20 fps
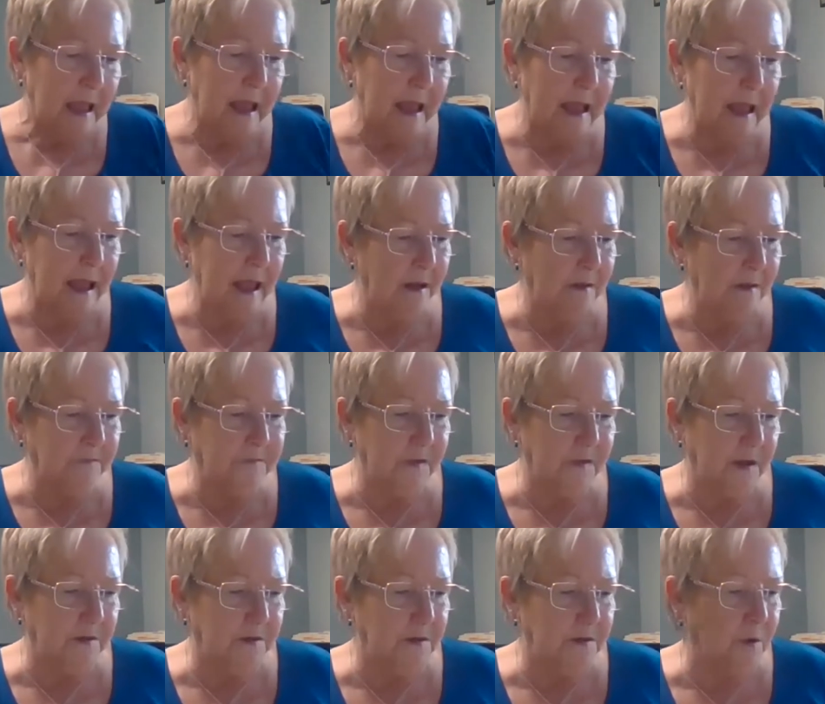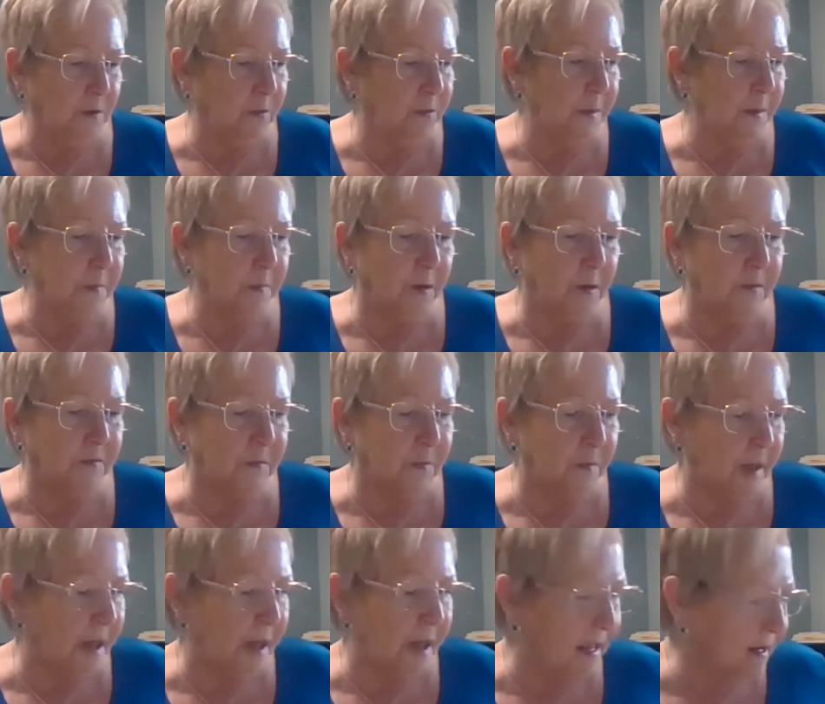I have no report
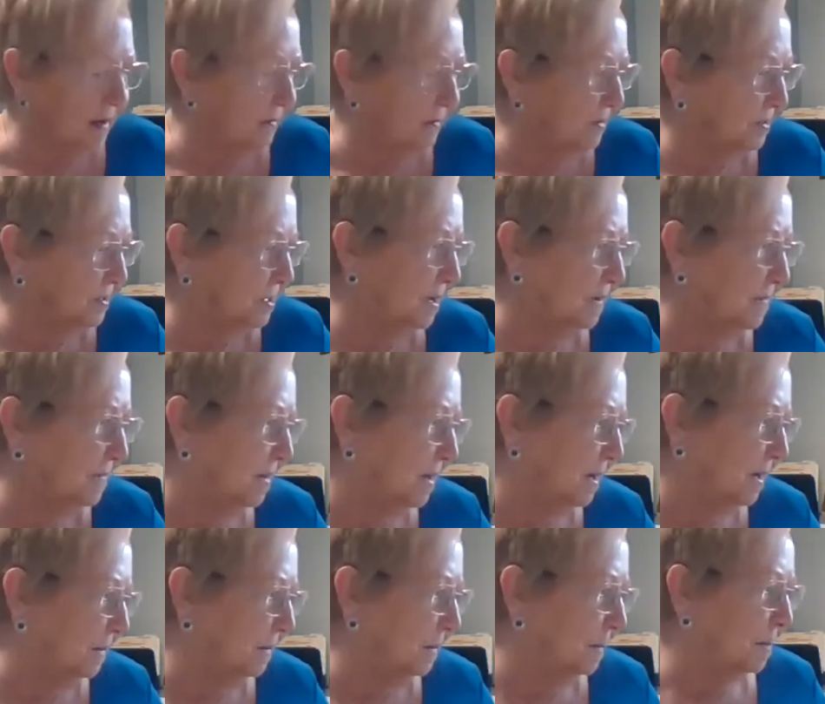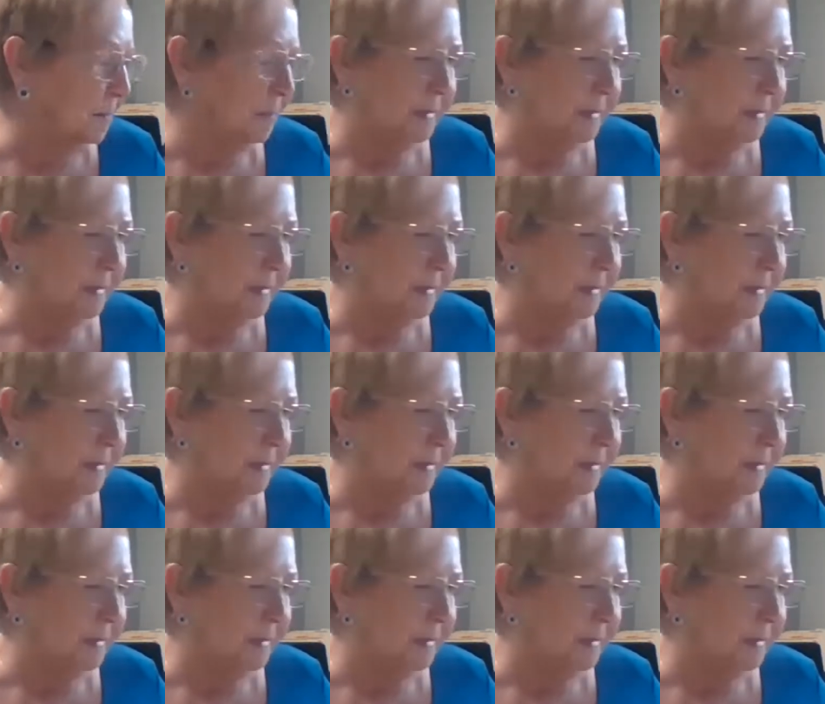from Hannah this evening.